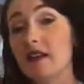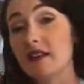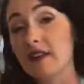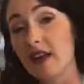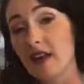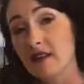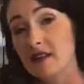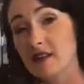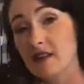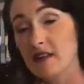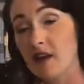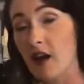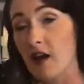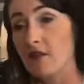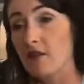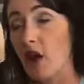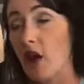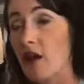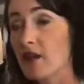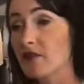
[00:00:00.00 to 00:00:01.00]
yes,
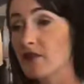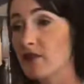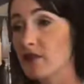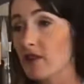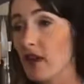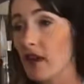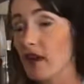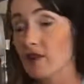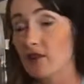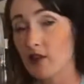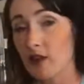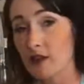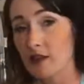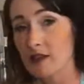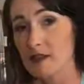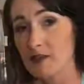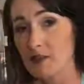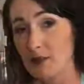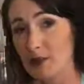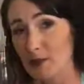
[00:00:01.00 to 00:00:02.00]
I've I've I've got a
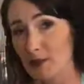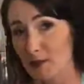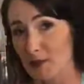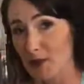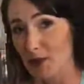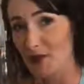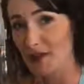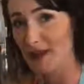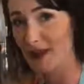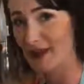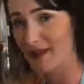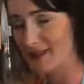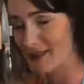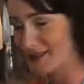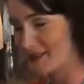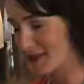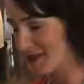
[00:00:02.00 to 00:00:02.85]
special birthday this